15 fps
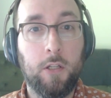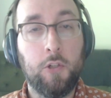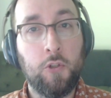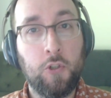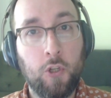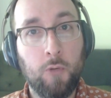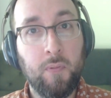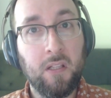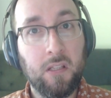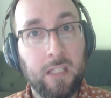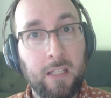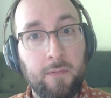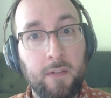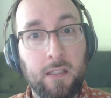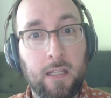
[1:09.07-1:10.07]
you should be
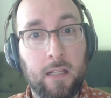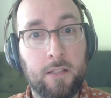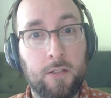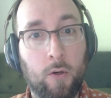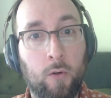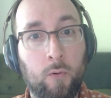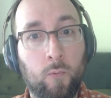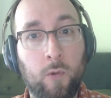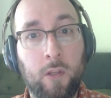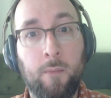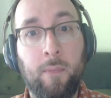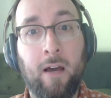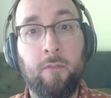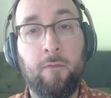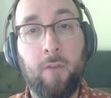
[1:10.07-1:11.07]
leaving that zone with
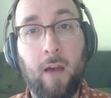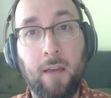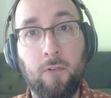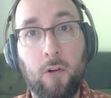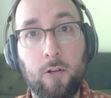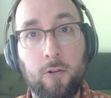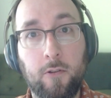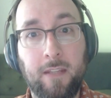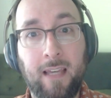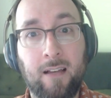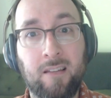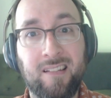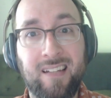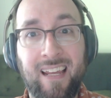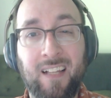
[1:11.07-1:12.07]
about
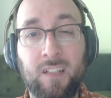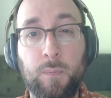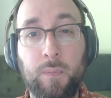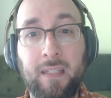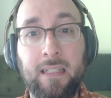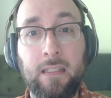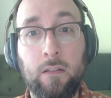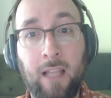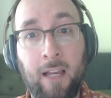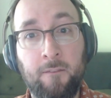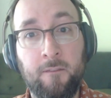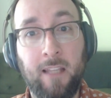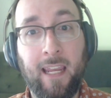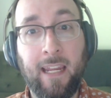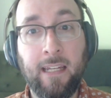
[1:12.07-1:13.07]
500,000 XP left
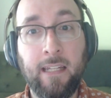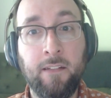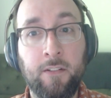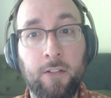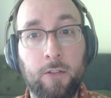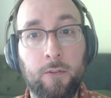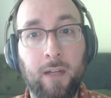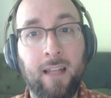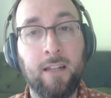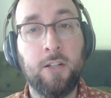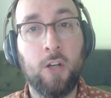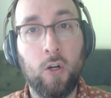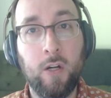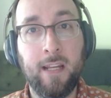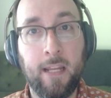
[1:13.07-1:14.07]
to 82 and
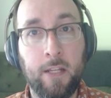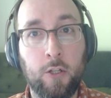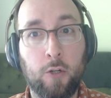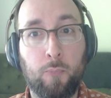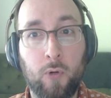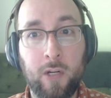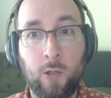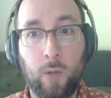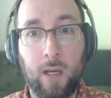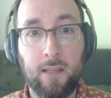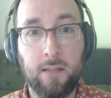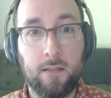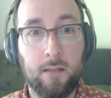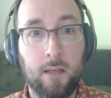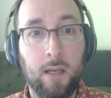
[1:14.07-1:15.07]
turning in your
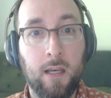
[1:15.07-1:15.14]
prequests.